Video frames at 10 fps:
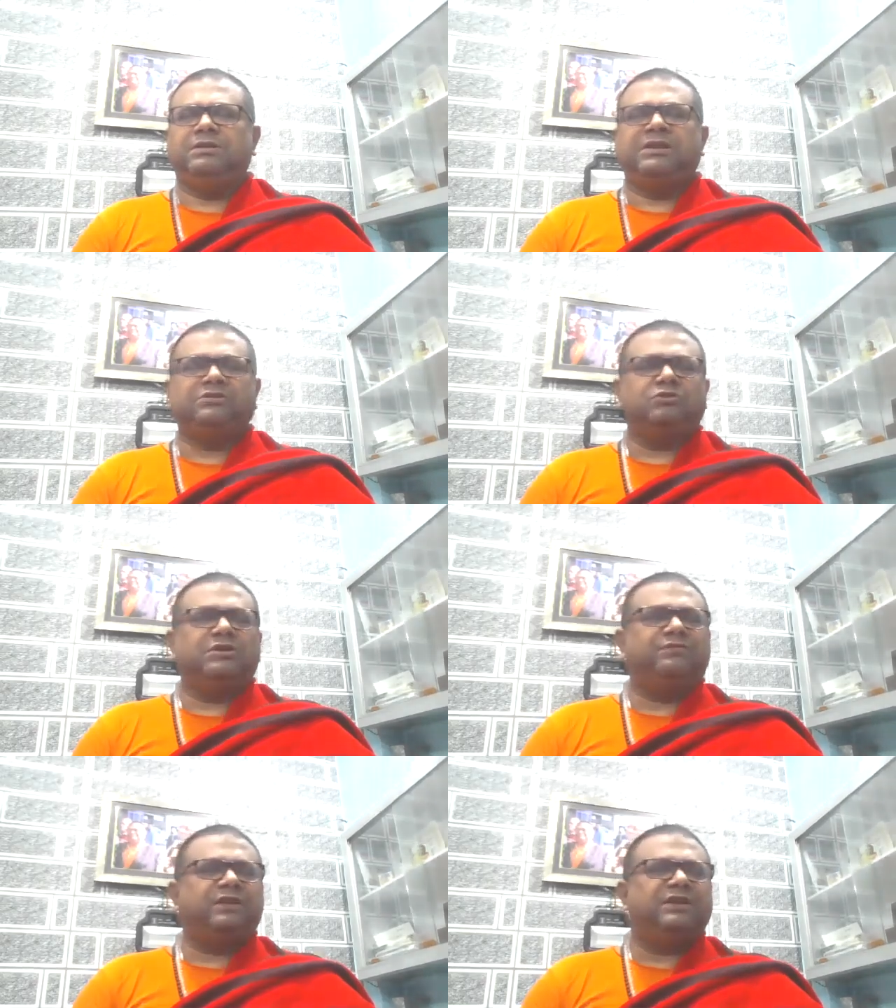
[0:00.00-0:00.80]
There is no
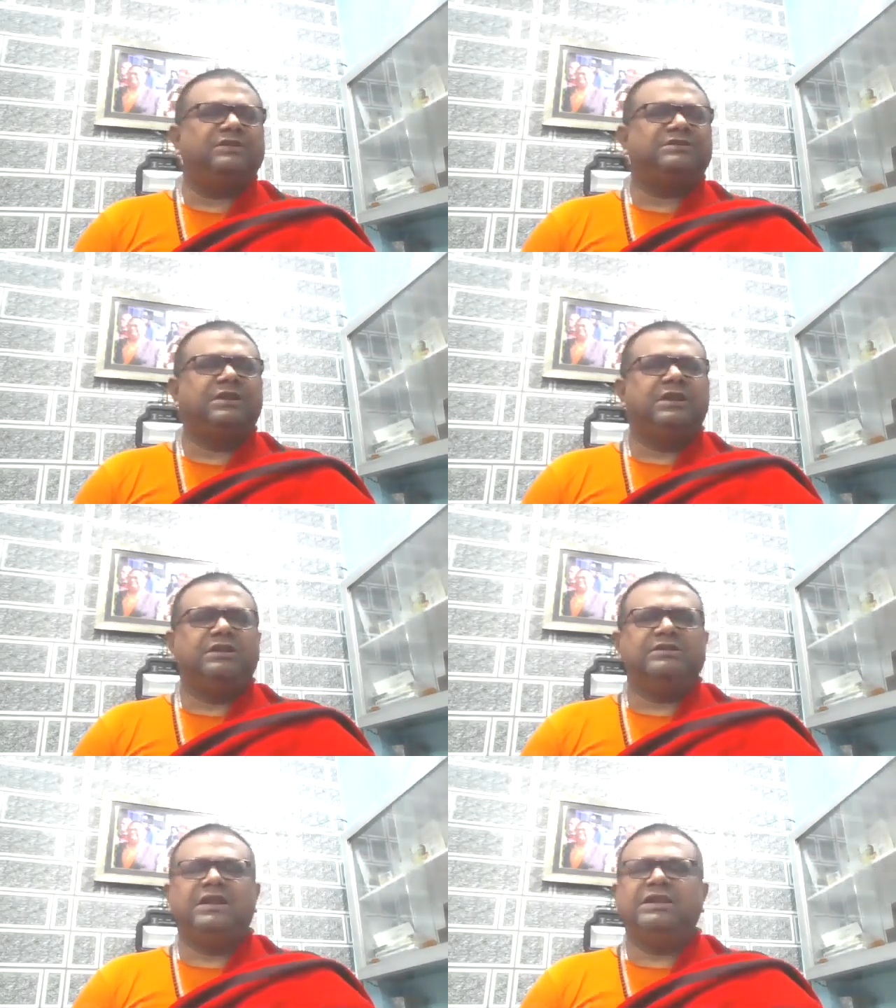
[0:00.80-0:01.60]
difference.
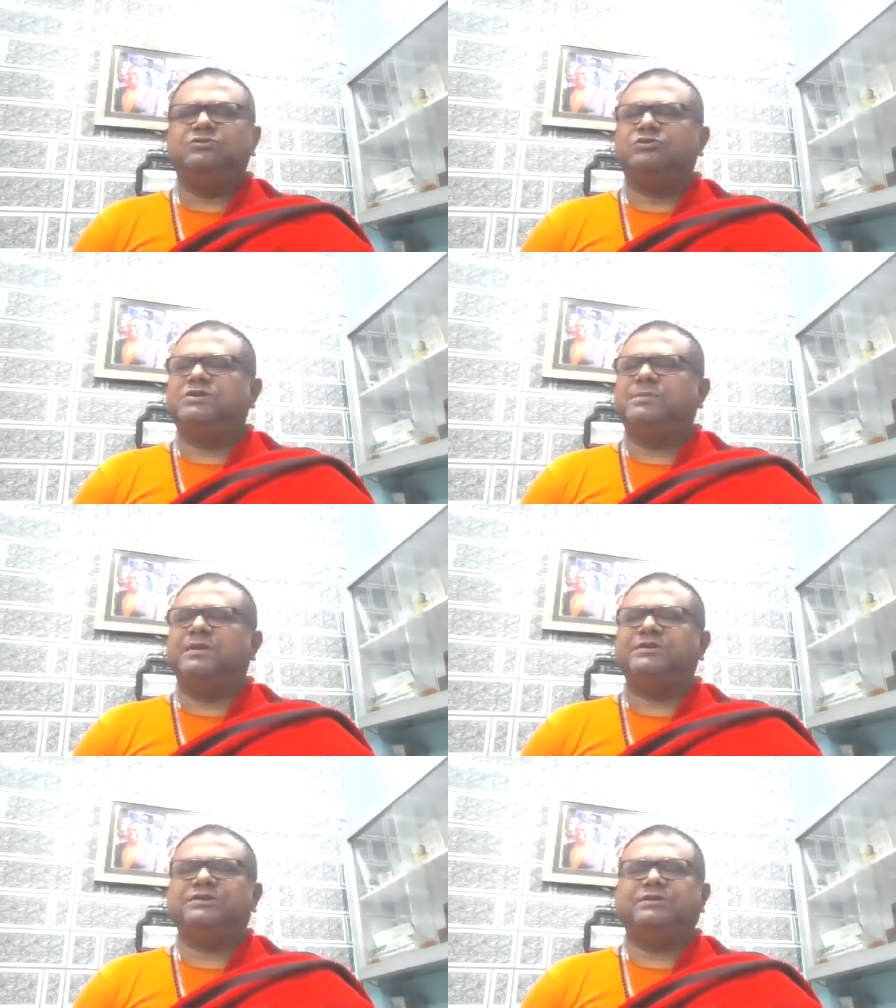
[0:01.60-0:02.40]
There is no
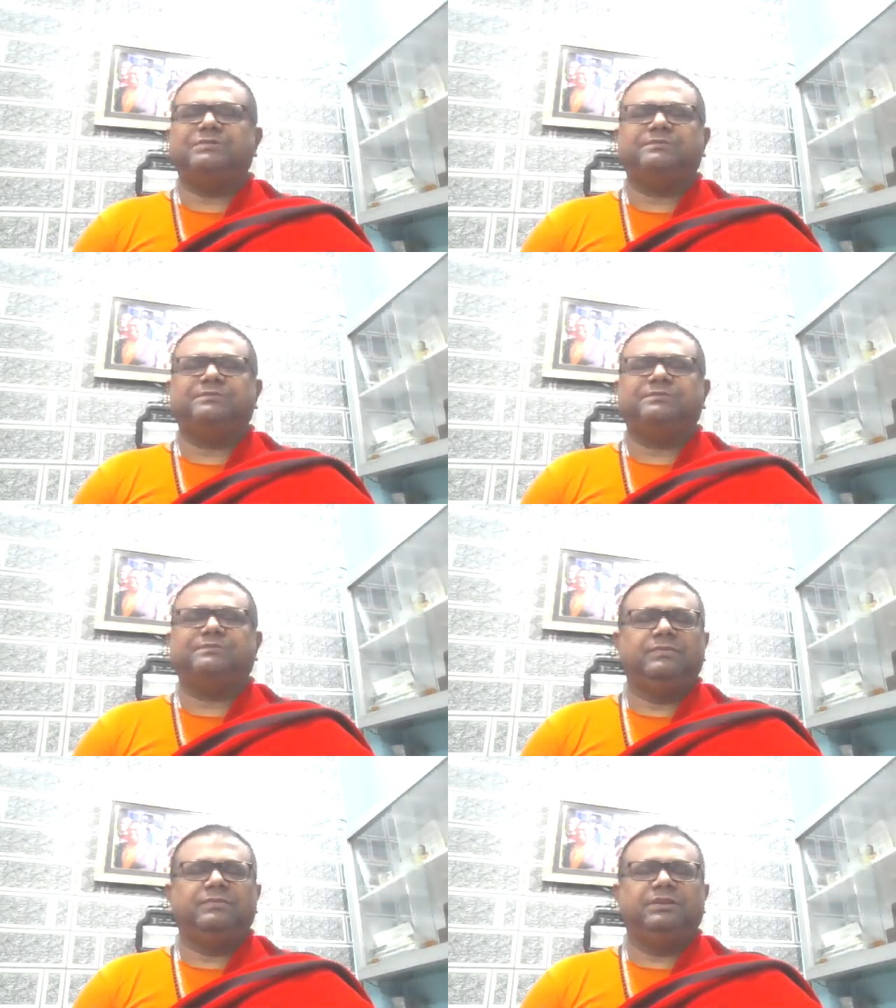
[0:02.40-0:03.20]
separation.
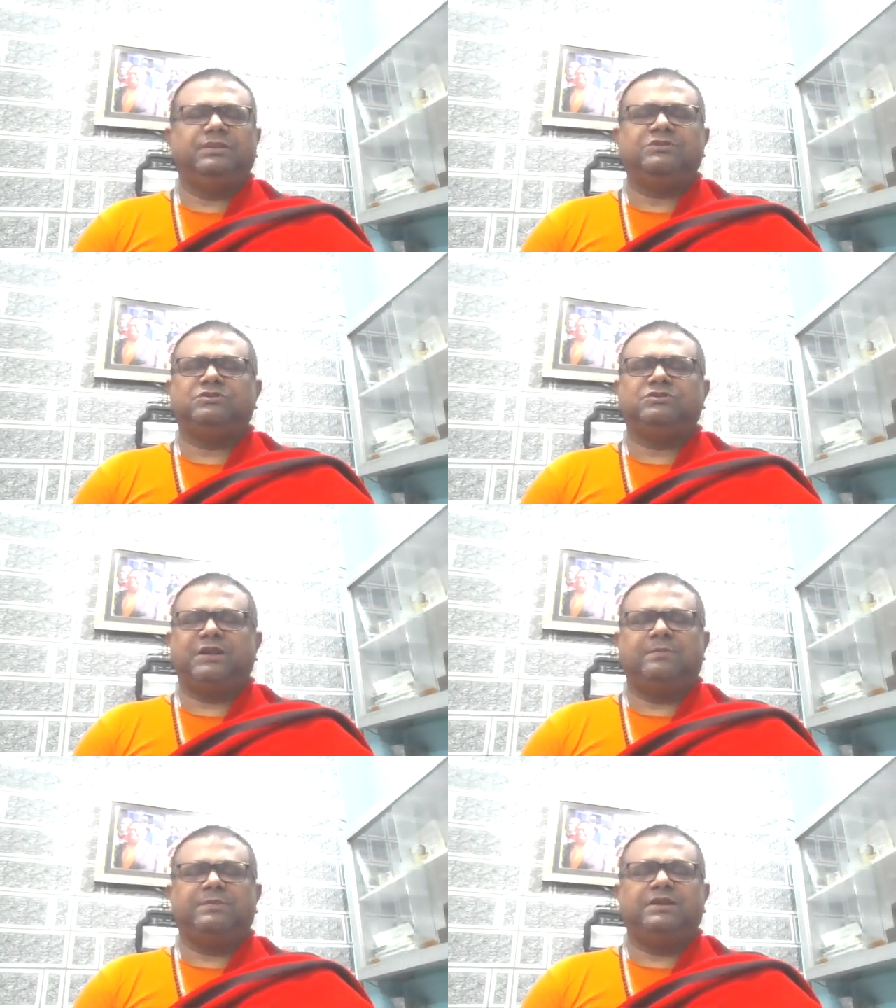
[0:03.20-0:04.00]
There is no
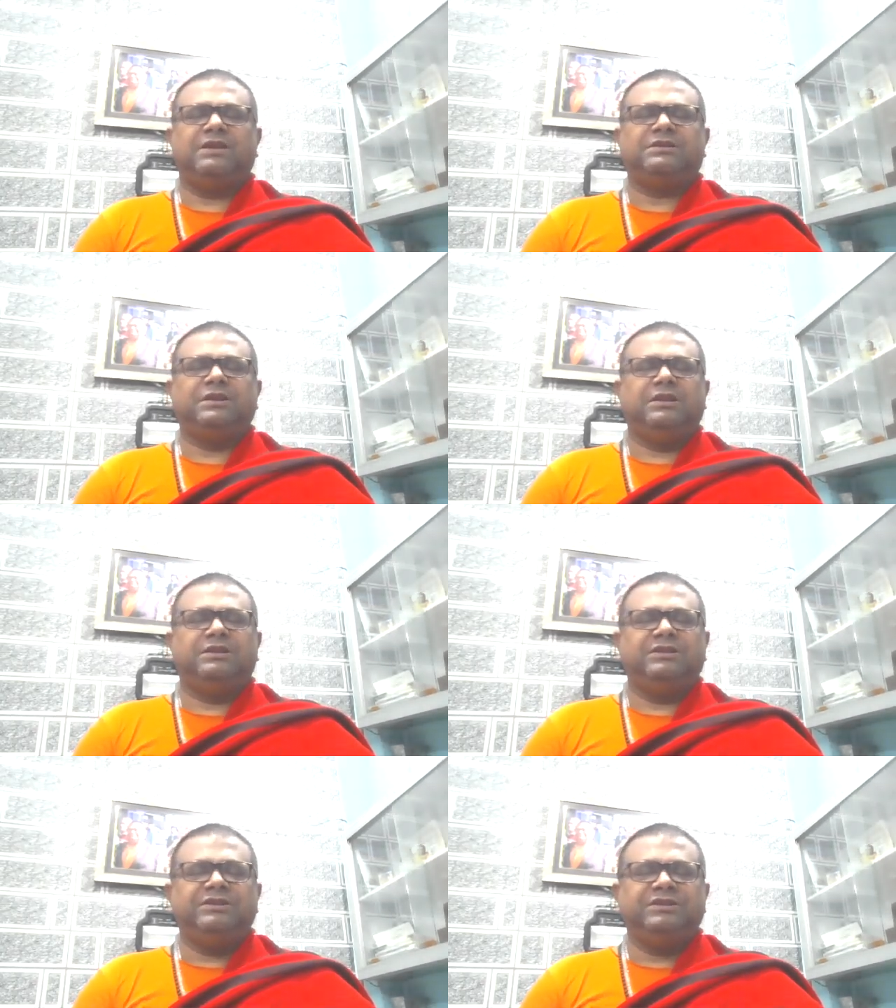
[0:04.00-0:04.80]
separation. I'm that.
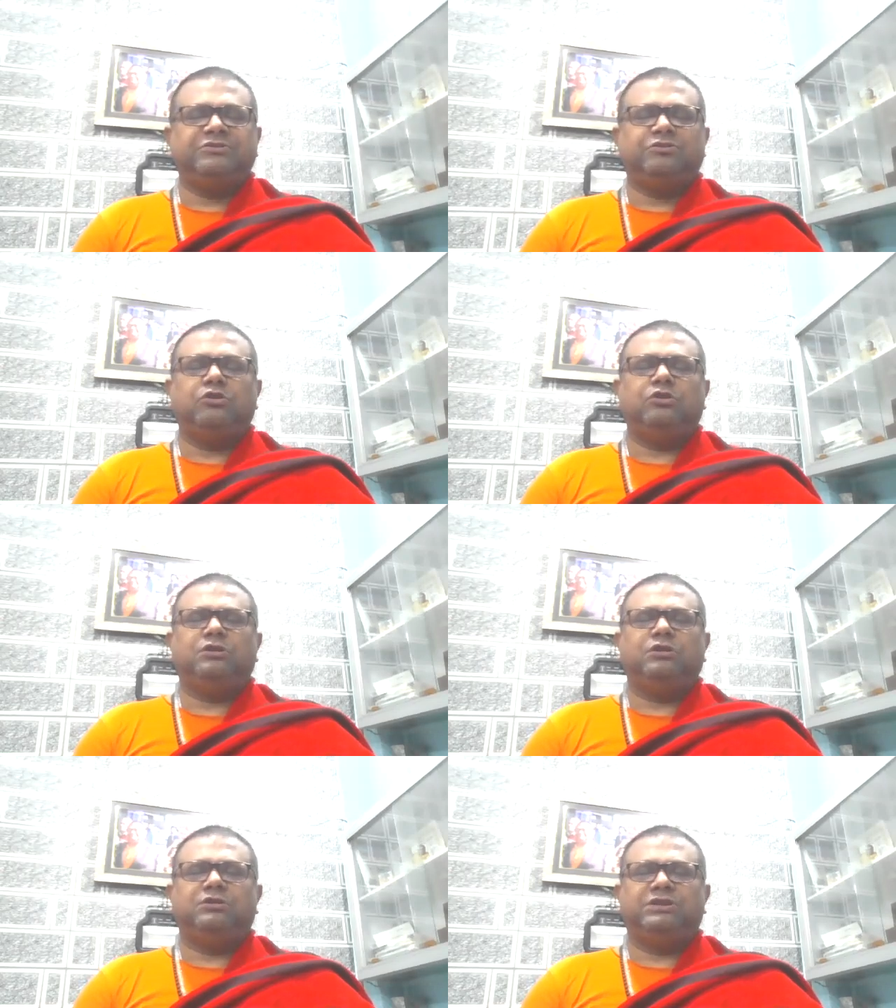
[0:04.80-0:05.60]
This is called
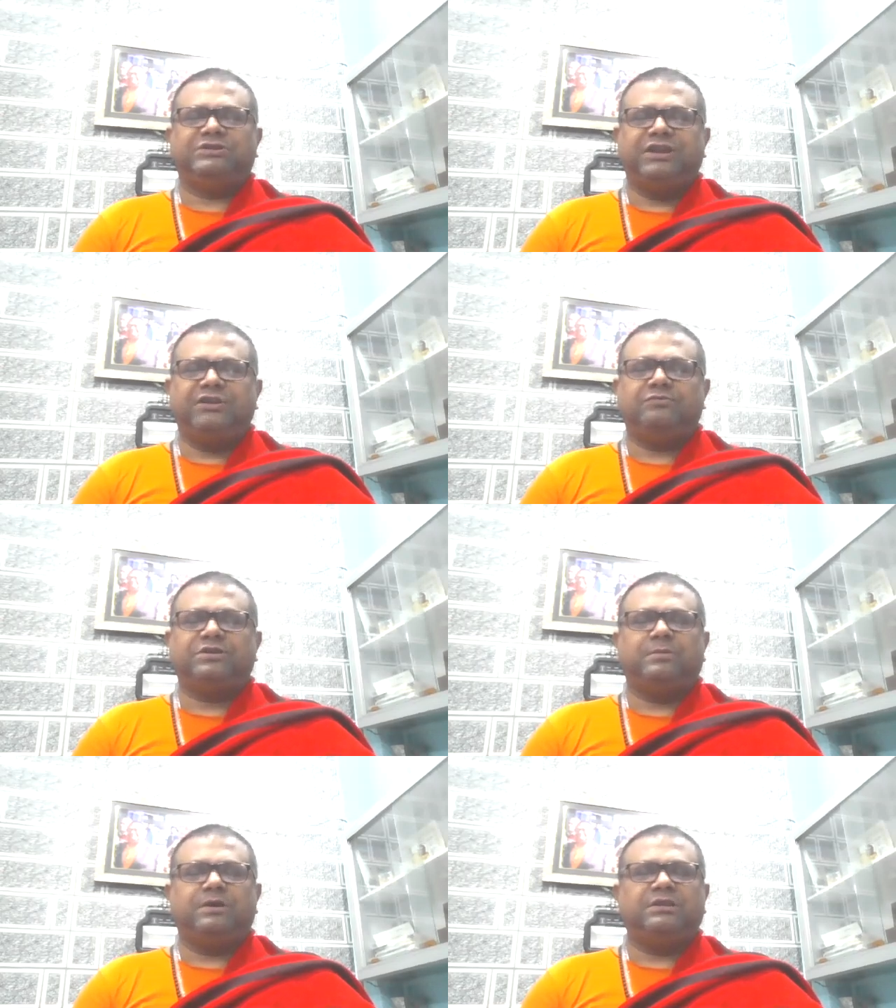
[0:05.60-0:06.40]
the state of
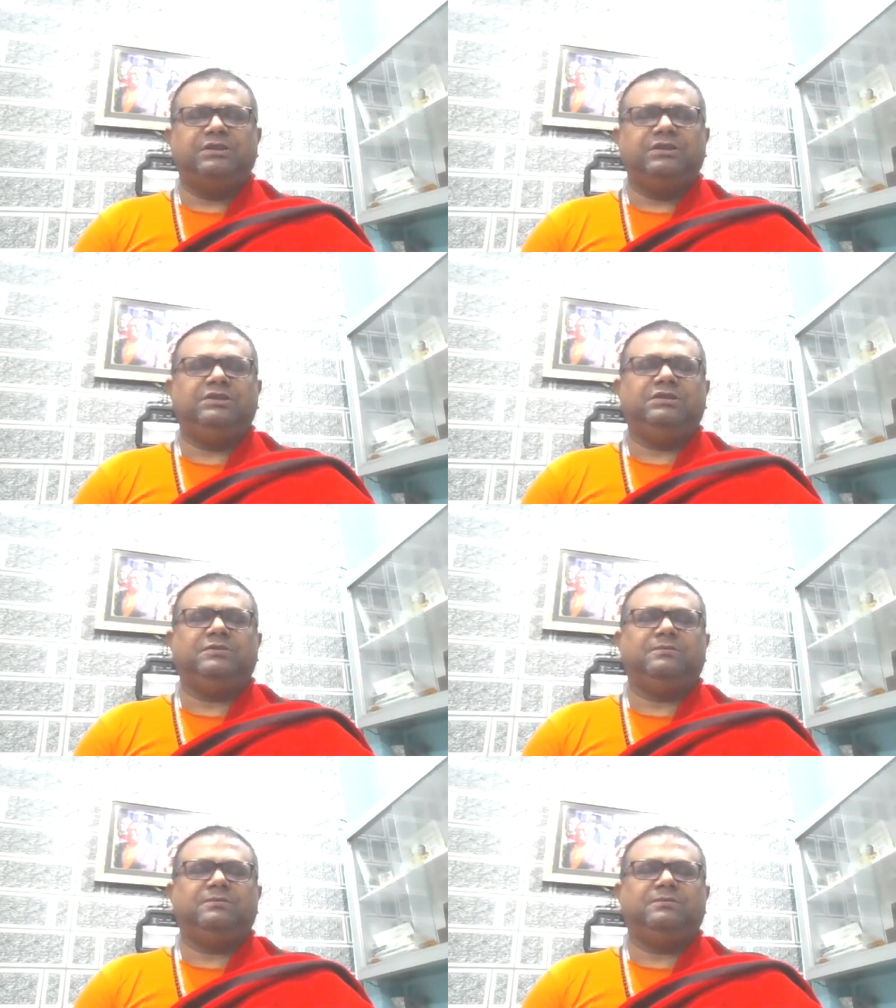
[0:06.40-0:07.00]
samadhi.